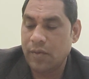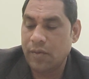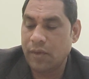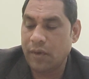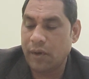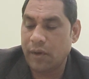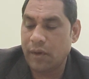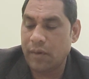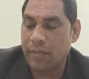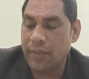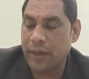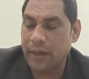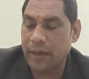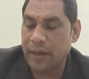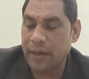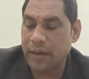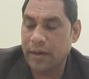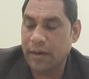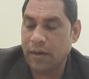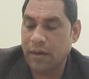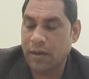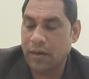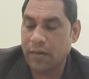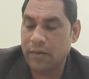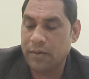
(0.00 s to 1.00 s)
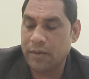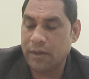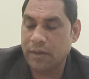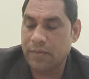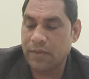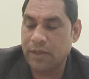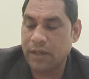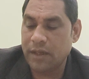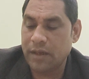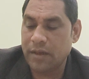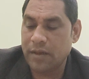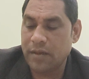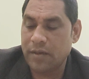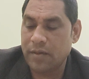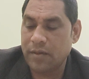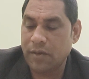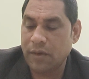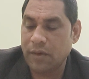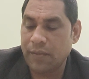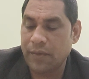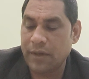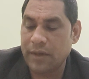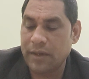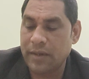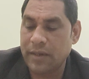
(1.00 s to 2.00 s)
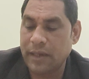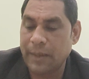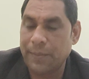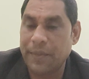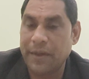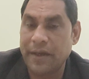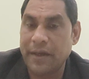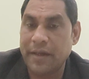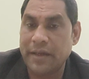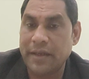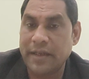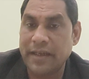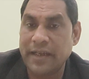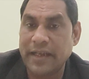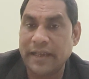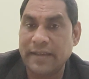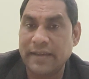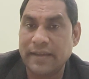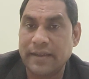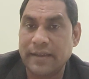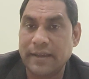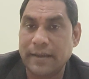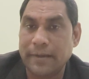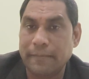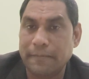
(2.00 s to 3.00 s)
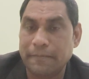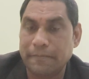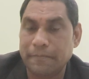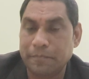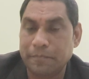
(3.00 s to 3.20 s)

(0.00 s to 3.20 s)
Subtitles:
forming subject of a separate tenancy.